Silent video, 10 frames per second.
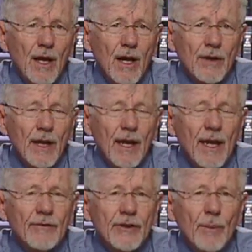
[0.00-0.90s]
Okay,
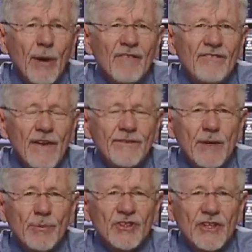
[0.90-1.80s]
if it's above
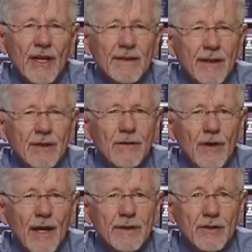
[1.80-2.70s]
50%, then
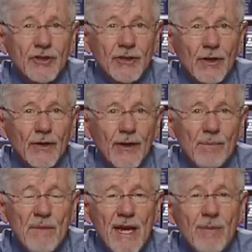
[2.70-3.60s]
got concern that
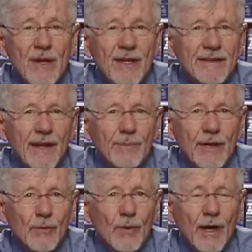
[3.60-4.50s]
maybe it's not
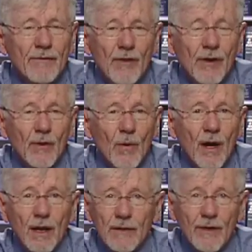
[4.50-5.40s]
being run very
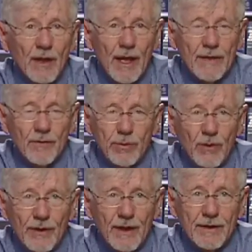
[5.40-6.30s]
well if a lot of
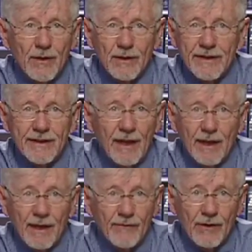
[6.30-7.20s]
employees are only
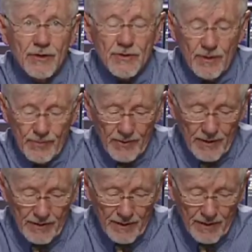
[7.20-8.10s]
staying a very short period
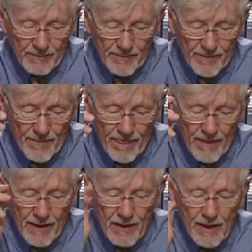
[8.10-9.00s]
of time.
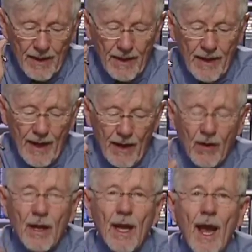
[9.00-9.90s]
Now,
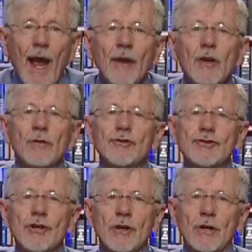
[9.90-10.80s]
how do you
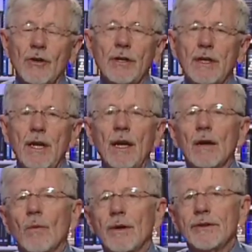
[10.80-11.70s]
ensure good care
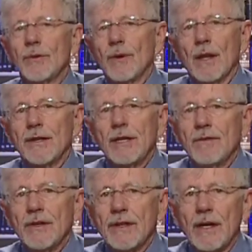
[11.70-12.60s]
once the relative
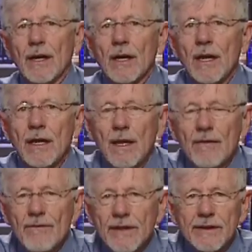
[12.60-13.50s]
is there?
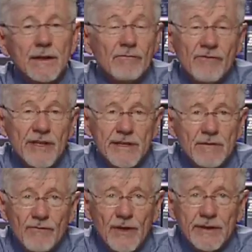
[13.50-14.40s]
Visit, visit,
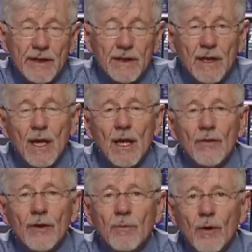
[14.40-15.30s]
visit.
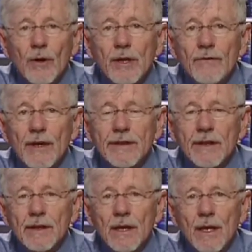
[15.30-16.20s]
The more you
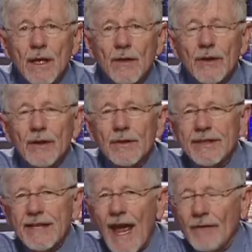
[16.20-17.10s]
visit, the
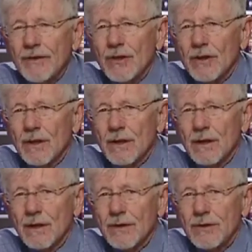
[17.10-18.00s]
staff is going to
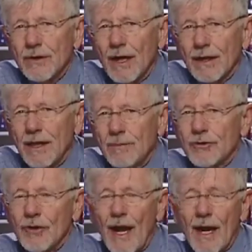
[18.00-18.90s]
know that you're kind of keeping
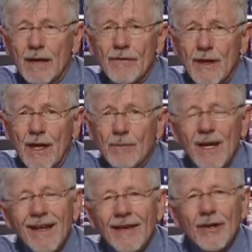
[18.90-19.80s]
track of them,
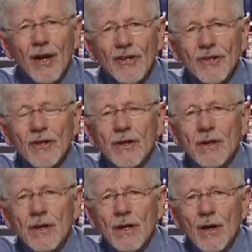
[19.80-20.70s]
and they're also going
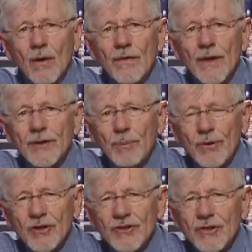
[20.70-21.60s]
to know that the
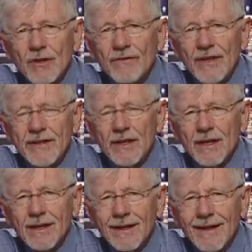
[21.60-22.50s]
person you're
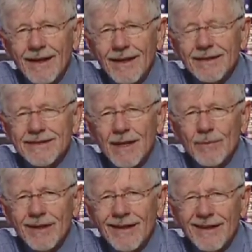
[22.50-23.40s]
visiting is
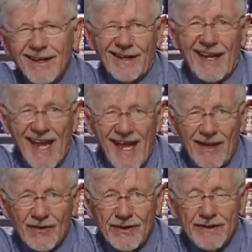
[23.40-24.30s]
somebody that kind of
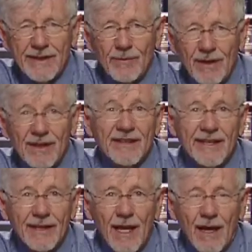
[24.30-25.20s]
counts, it's somebody
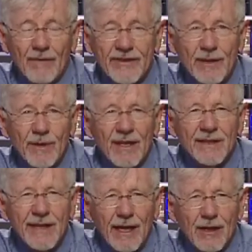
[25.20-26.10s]
that's loved, somebody
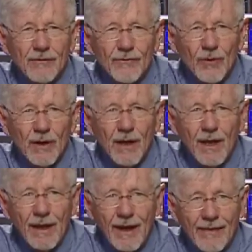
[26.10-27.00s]
that's cared for.
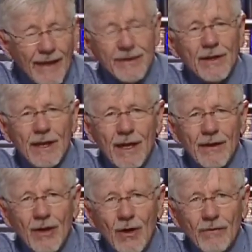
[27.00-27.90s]
And that's going to
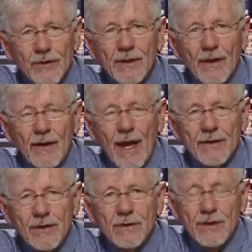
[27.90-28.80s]
carry over to their
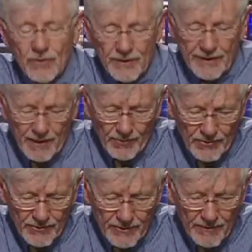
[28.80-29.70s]
attitudes towards that
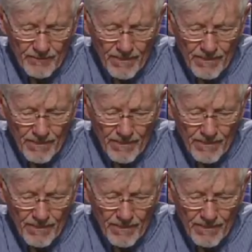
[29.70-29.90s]
person.